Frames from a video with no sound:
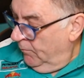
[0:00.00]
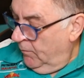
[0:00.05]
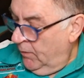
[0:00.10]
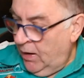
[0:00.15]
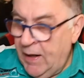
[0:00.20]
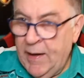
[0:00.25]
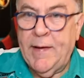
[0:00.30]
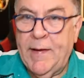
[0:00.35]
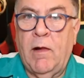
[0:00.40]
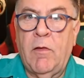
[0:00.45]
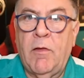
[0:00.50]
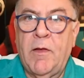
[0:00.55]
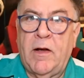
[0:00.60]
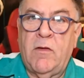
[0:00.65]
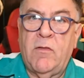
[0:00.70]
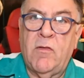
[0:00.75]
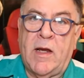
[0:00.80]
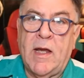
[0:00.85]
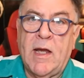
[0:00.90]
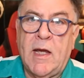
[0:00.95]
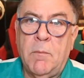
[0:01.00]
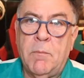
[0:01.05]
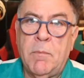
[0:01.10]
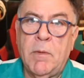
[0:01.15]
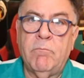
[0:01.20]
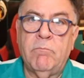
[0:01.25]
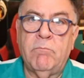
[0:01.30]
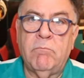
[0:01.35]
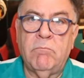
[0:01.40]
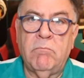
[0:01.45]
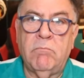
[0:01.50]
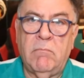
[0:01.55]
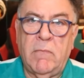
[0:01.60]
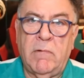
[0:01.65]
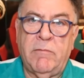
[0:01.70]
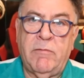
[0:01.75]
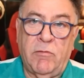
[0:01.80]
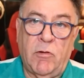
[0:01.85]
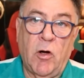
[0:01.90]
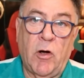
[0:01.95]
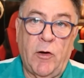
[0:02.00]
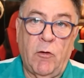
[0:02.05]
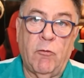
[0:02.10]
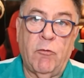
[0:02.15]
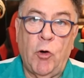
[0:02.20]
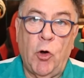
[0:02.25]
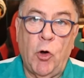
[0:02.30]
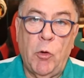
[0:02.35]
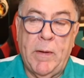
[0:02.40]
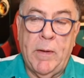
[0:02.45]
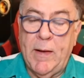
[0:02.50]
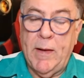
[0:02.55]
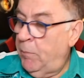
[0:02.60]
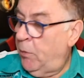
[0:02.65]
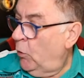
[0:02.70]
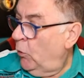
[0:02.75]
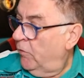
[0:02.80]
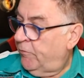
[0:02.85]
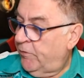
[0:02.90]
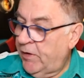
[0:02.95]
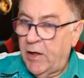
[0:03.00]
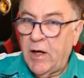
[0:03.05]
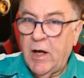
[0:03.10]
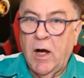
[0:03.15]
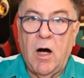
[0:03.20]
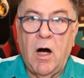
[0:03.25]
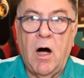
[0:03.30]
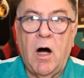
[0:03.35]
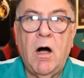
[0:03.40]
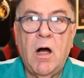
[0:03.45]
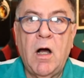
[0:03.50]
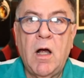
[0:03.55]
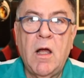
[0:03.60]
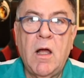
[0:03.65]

Ideal thing to keep if you've got enough room in the boot of your car,